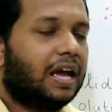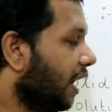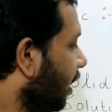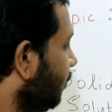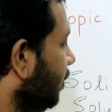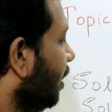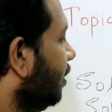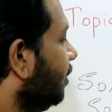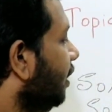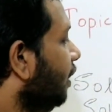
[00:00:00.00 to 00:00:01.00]
And we
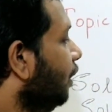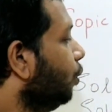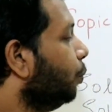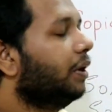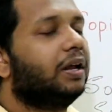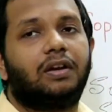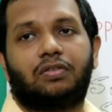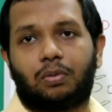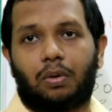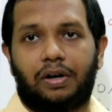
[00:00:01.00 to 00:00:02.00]
can say liquid in
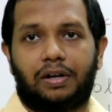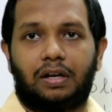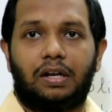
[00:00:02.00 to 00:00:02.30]
solid.